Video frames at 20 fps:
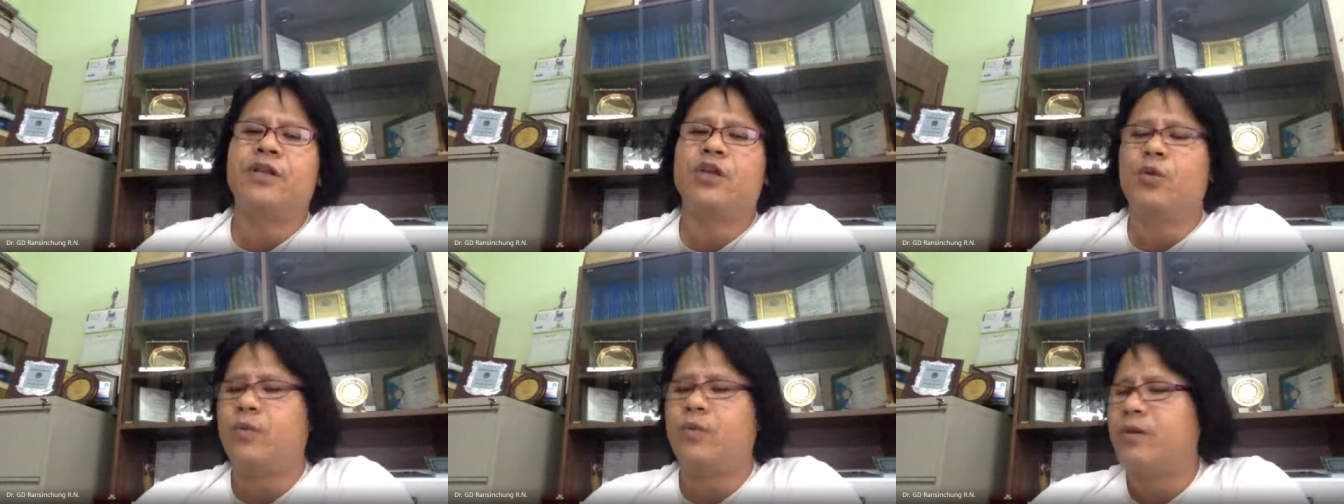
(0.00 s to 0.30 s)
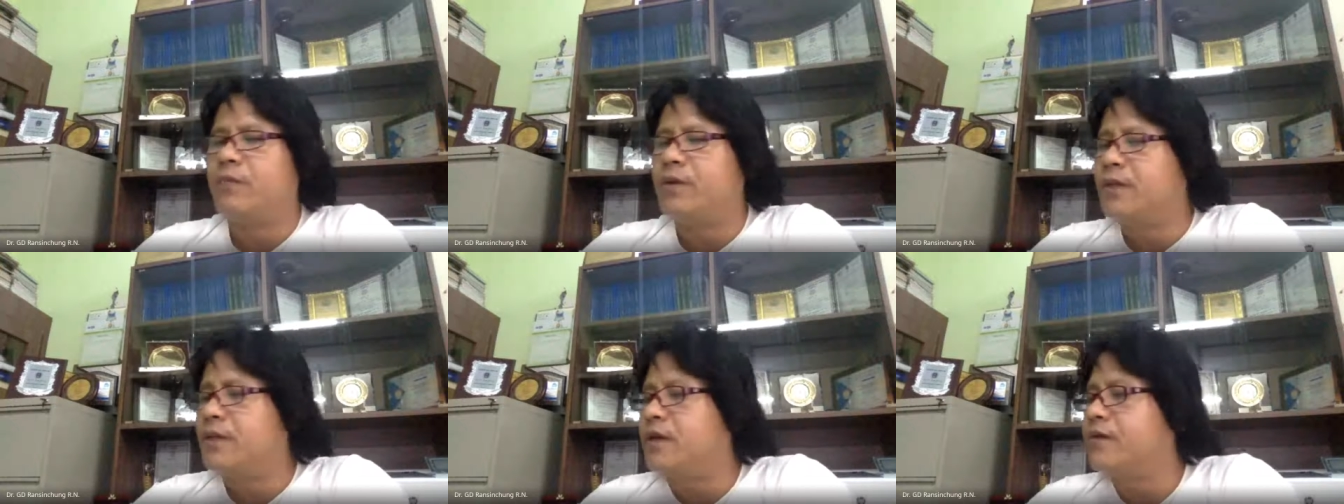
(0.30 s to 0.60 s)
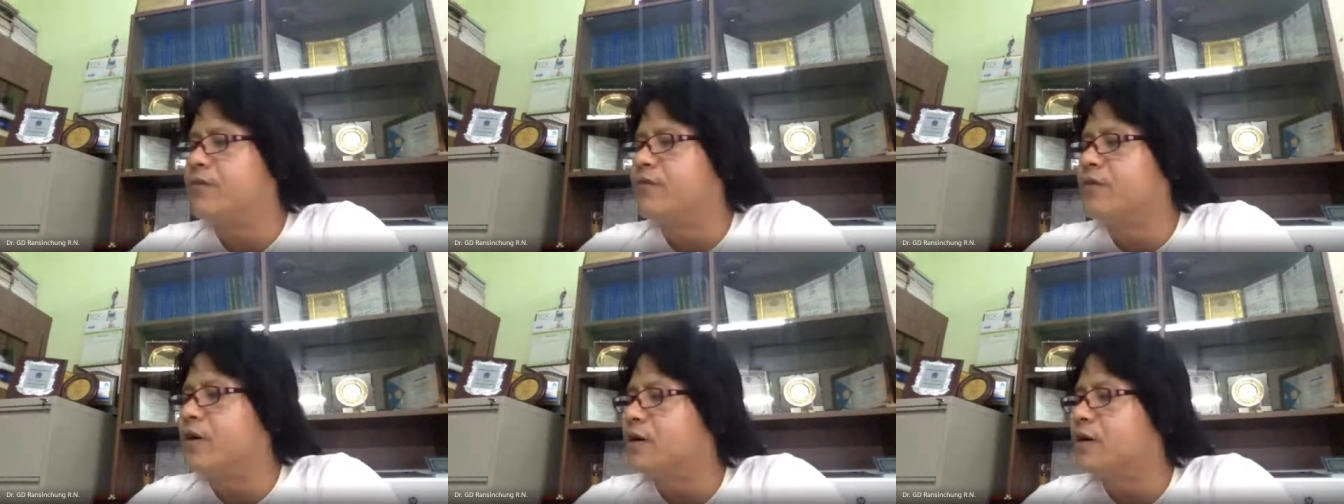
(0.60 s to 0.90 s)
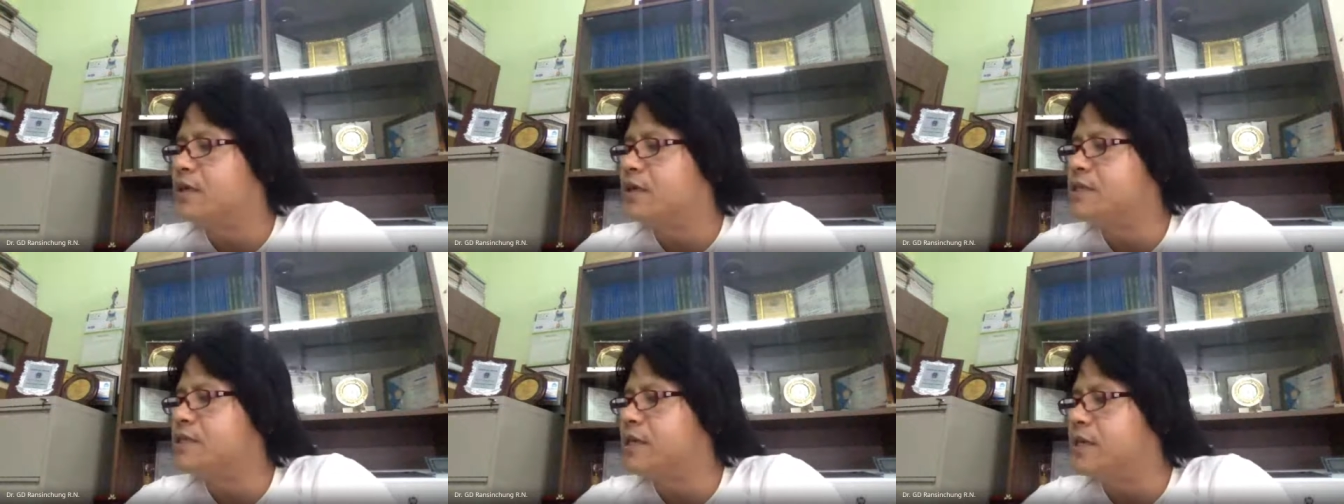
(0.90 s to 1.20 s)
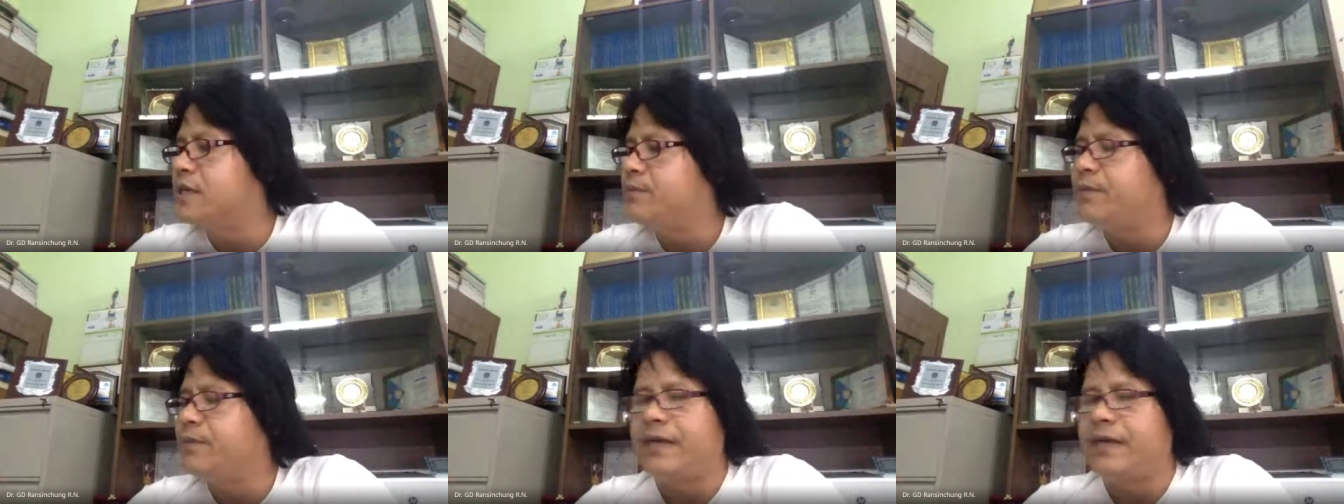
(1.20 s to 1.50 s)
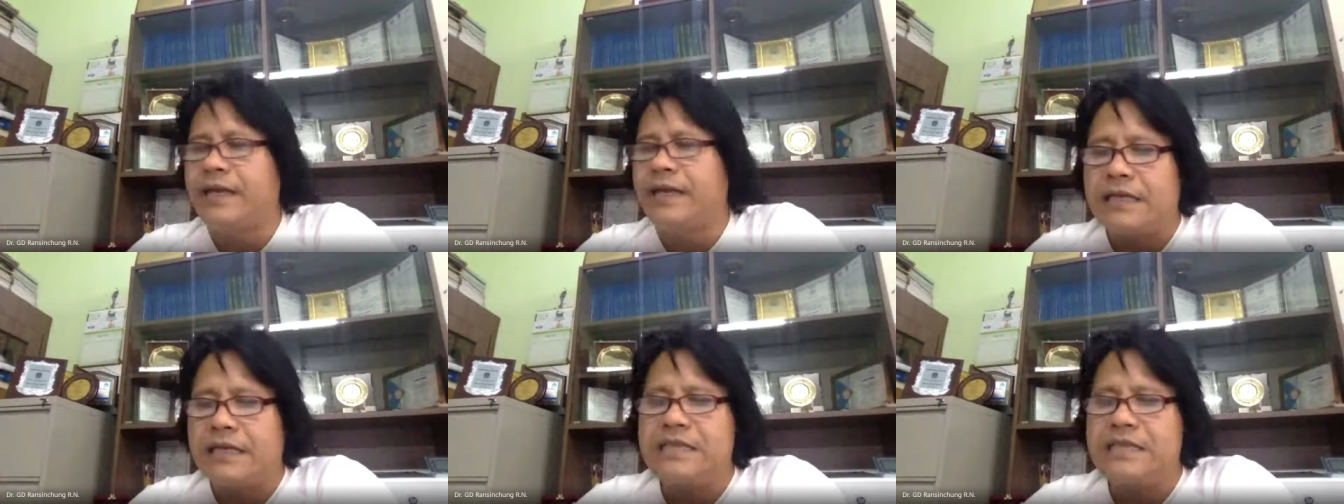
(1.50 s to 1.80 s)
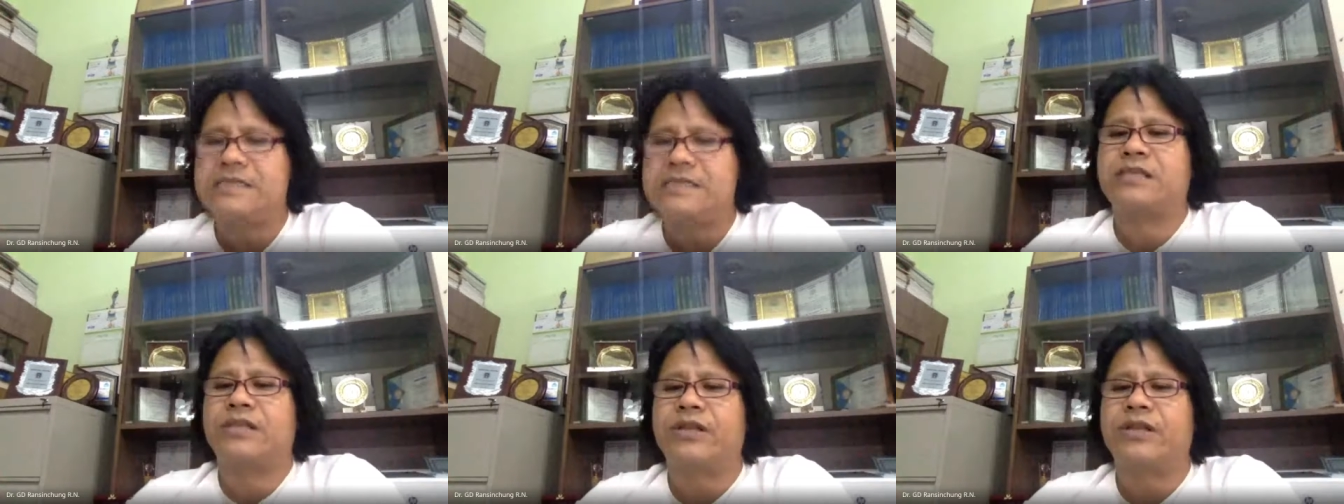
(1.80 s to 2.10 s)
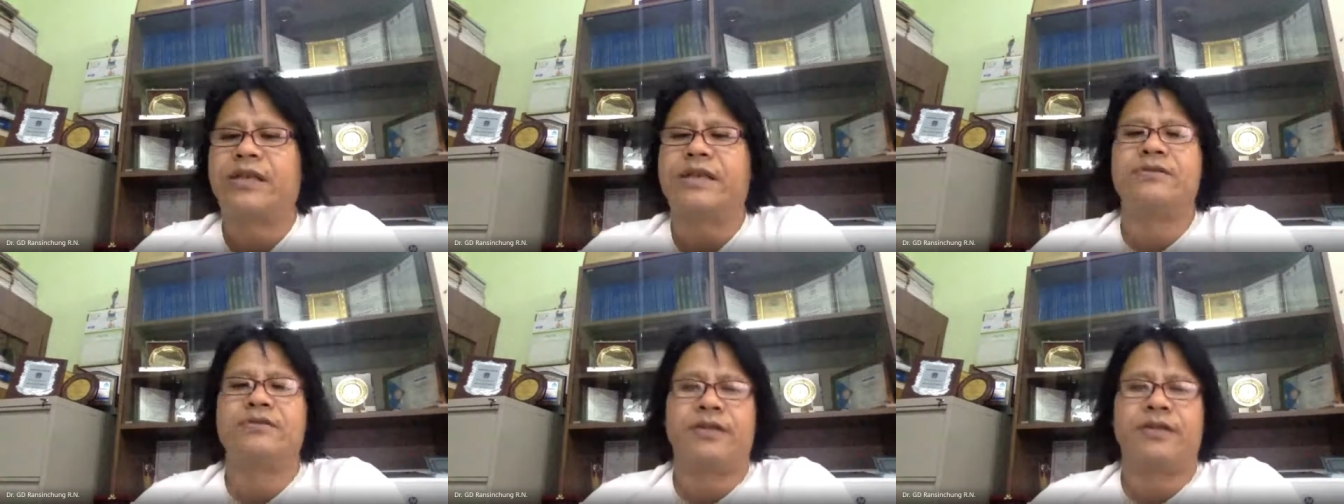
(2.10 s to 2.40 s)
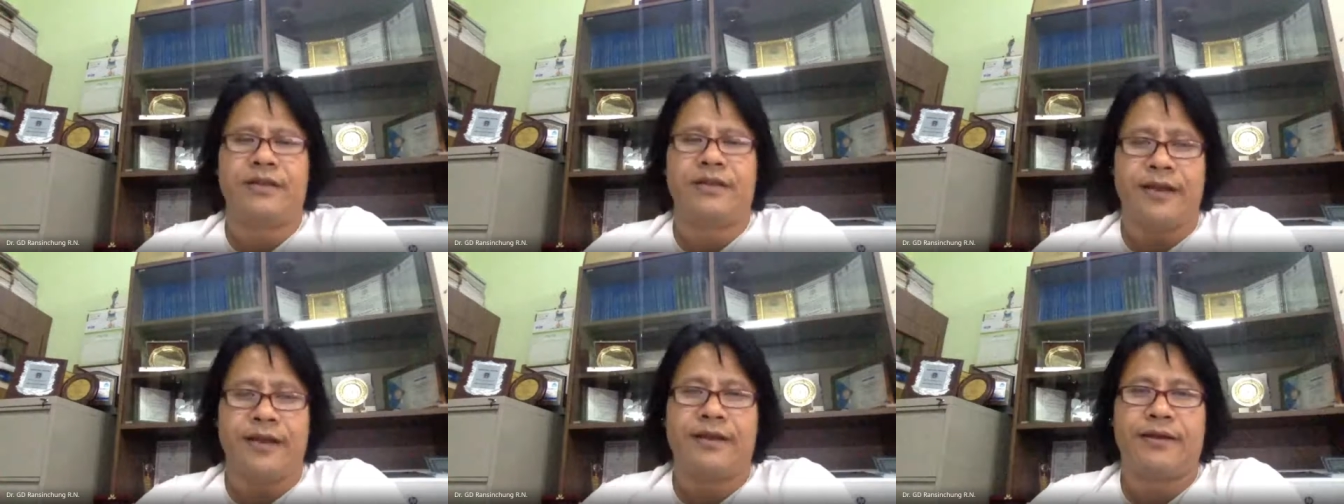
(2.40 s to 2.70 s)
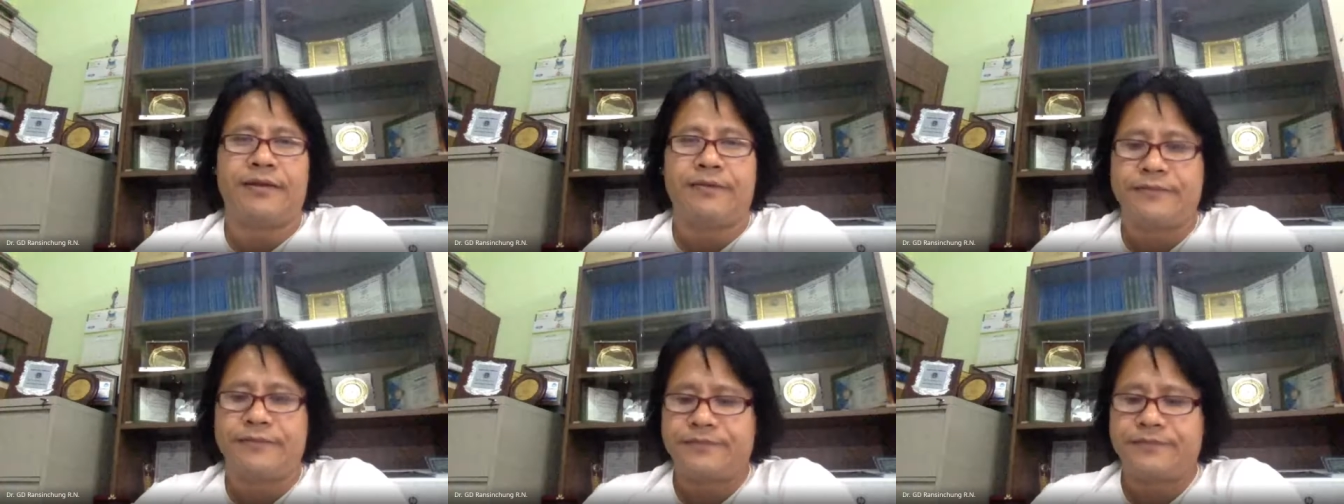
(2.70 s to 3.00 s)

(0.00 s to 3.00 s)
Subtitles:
cubic meter of concrete shall be at least 310.